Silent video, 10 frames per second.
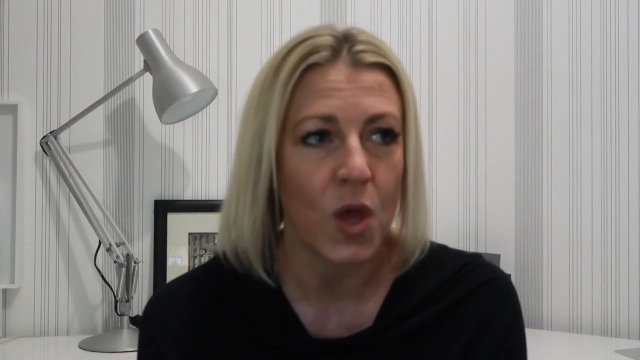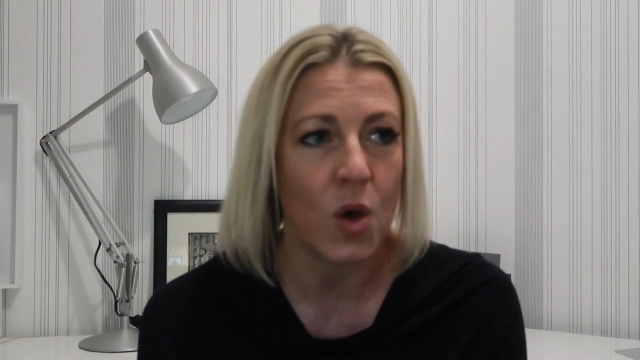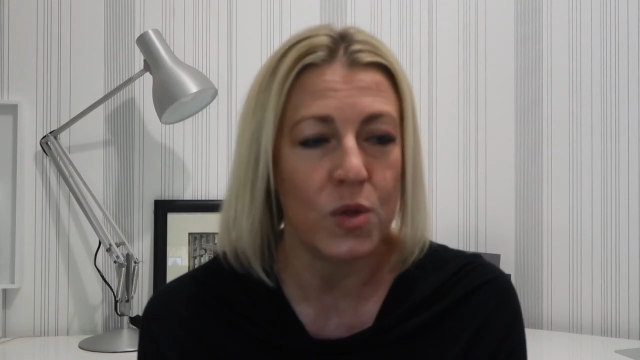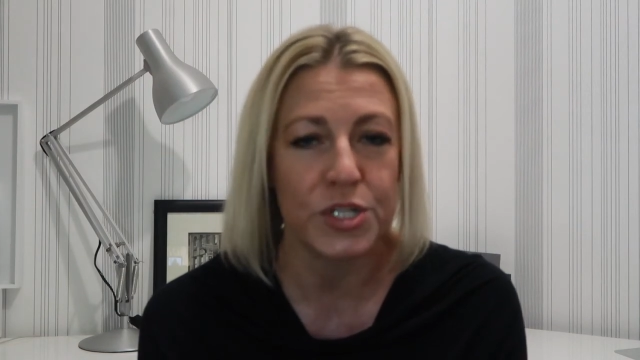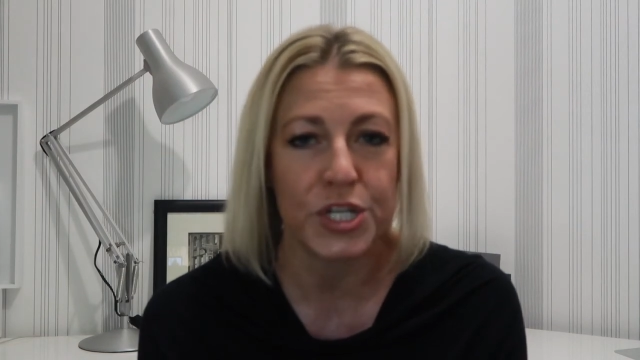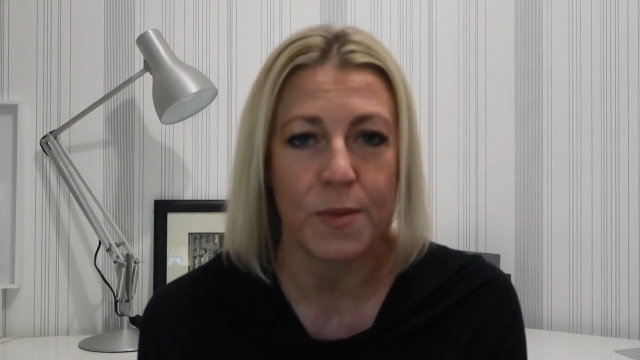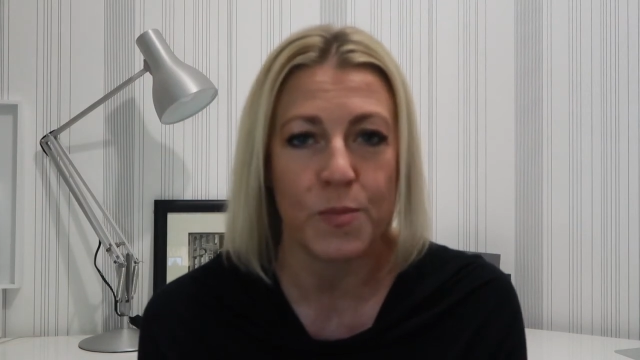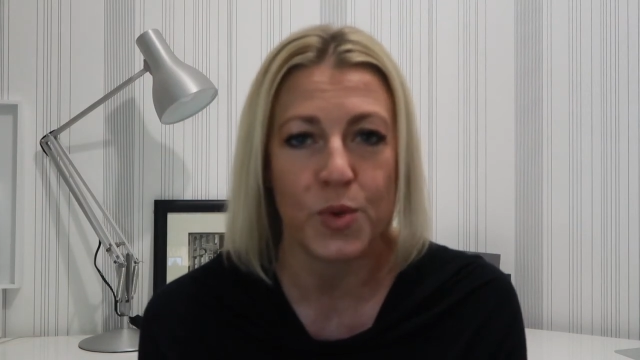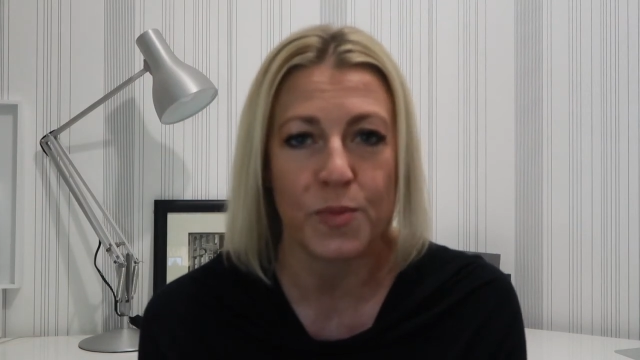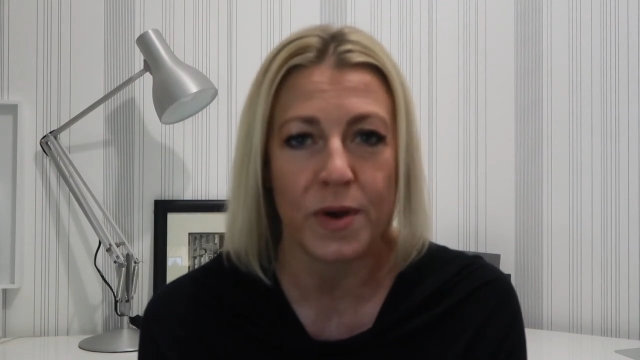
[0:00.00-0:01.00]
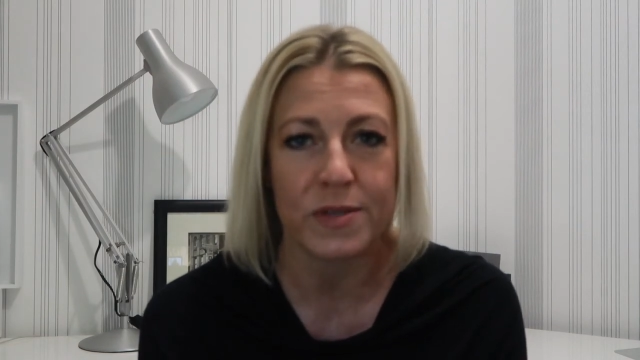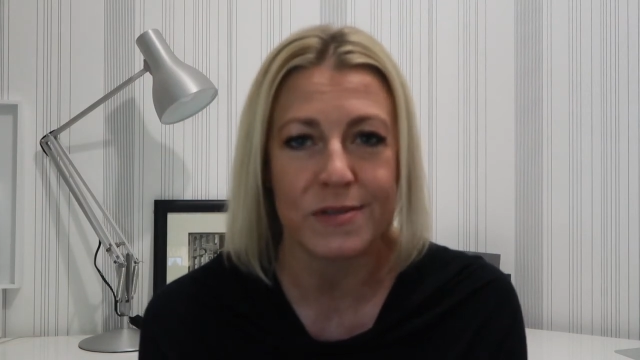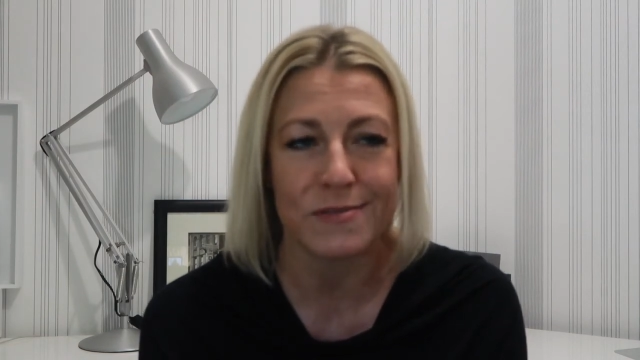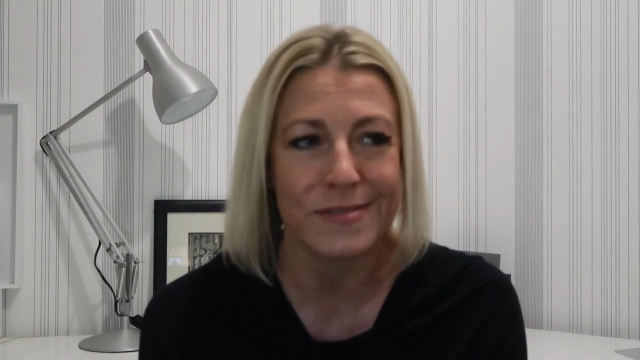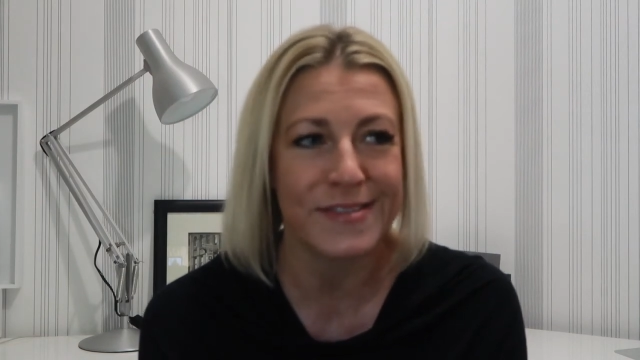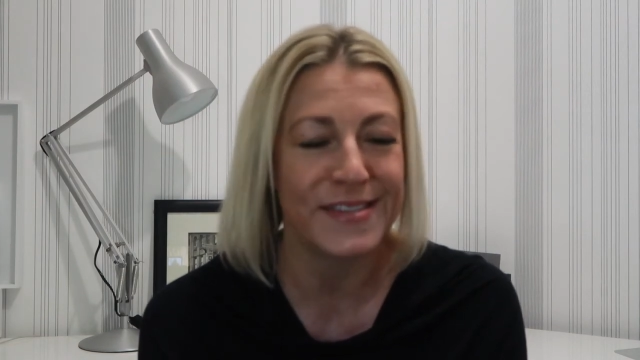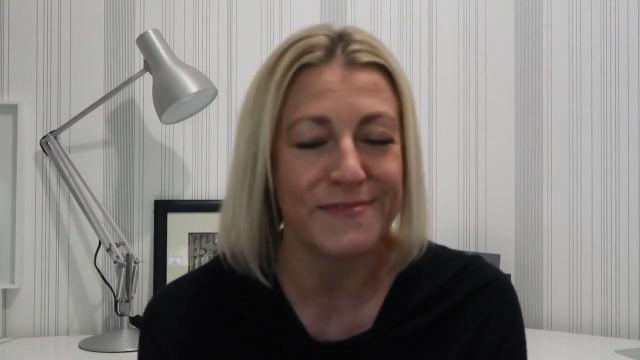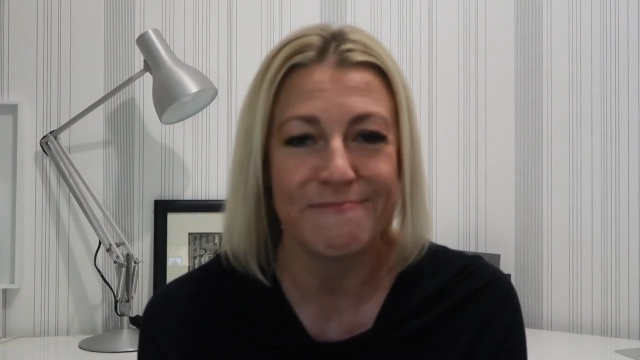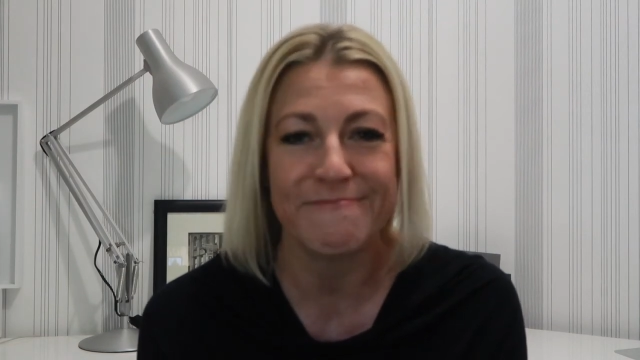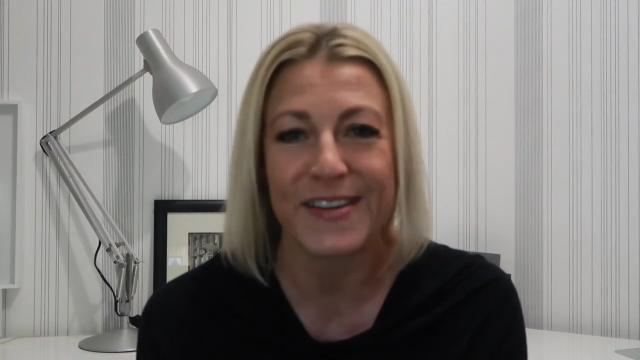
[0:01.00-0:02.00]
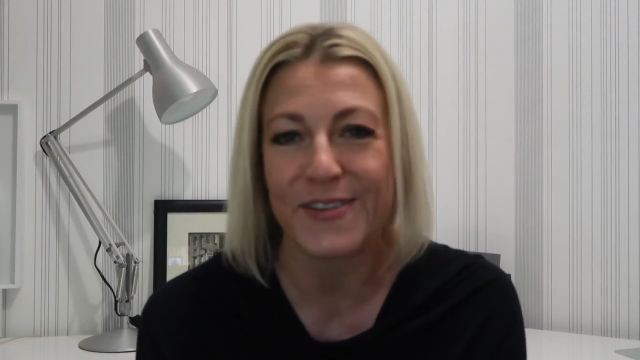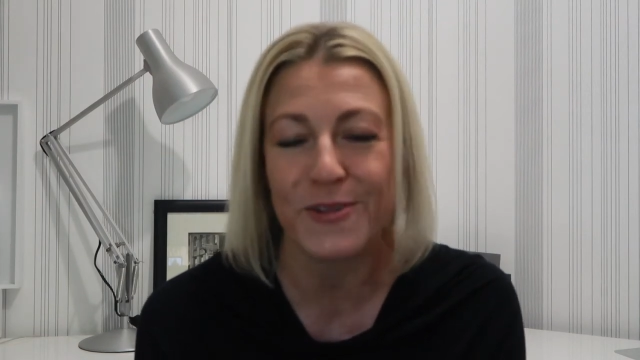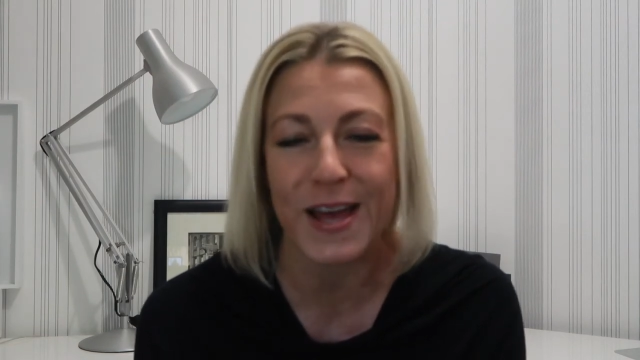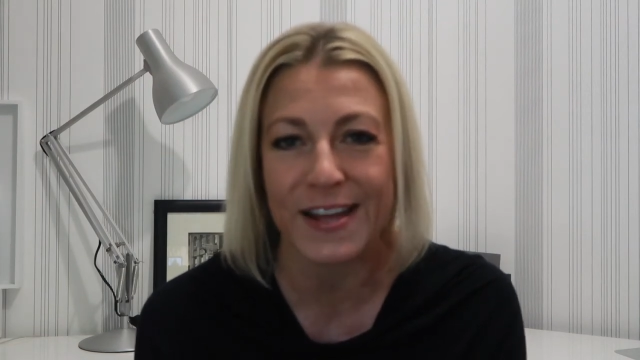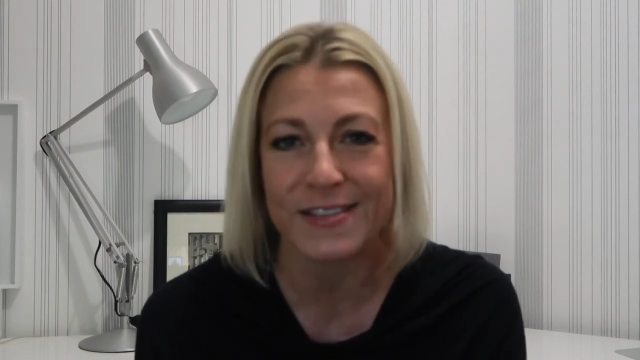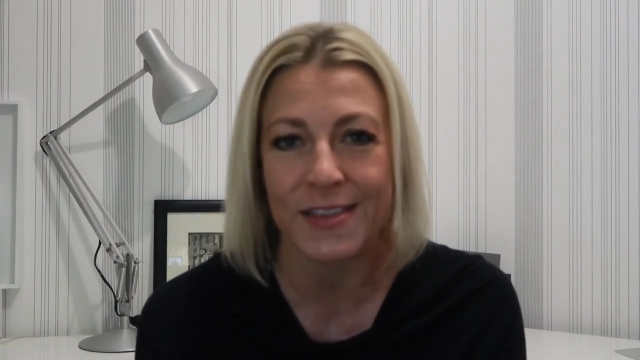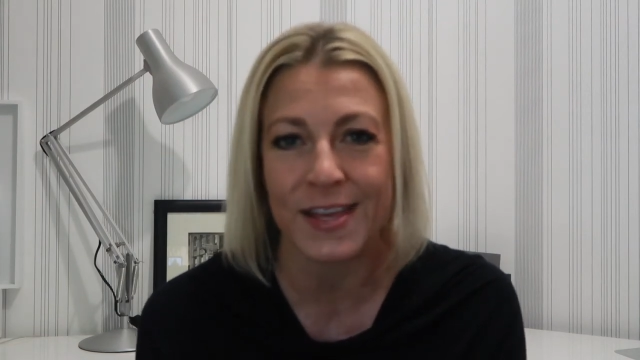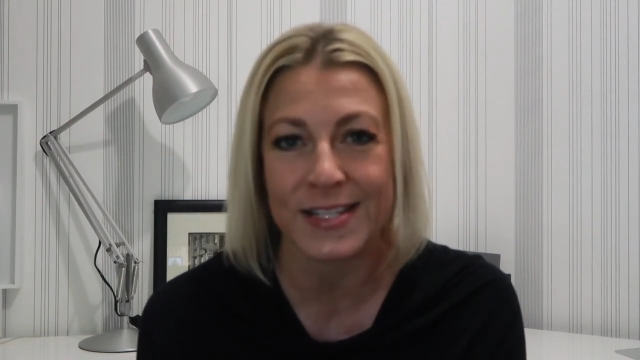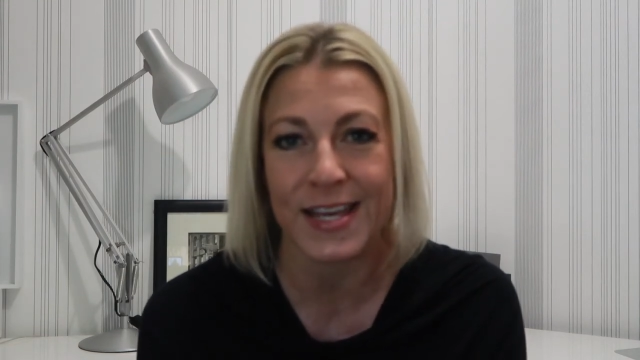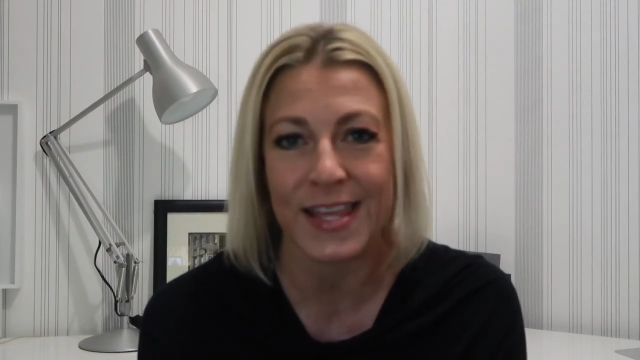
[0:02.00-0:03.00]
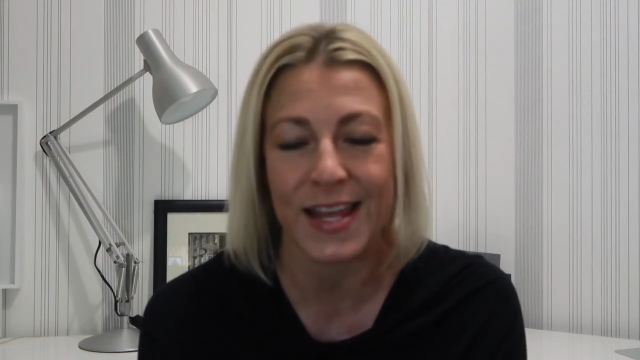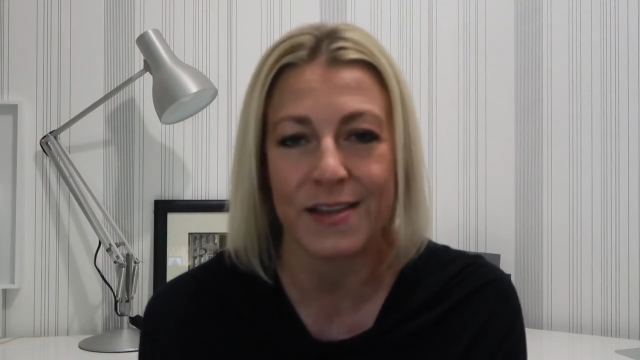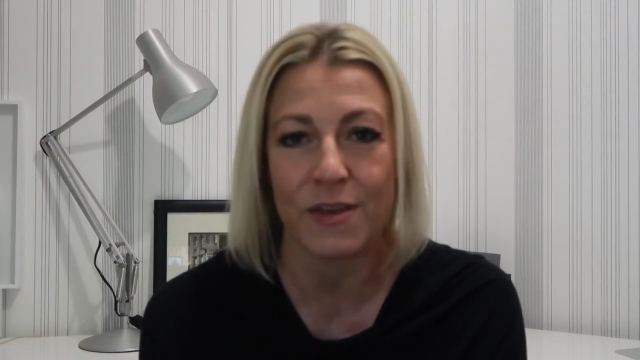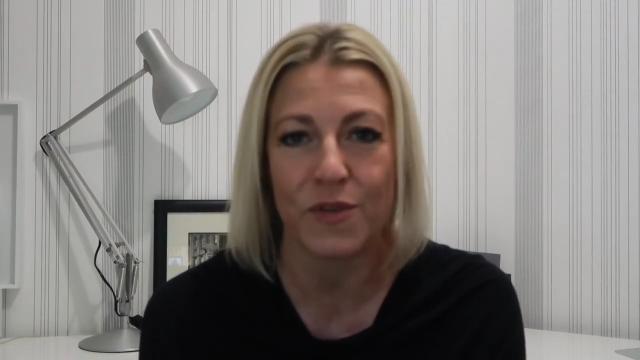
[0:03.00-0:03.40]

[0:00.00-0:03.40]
old shampoo bottles, all kinds of things like that.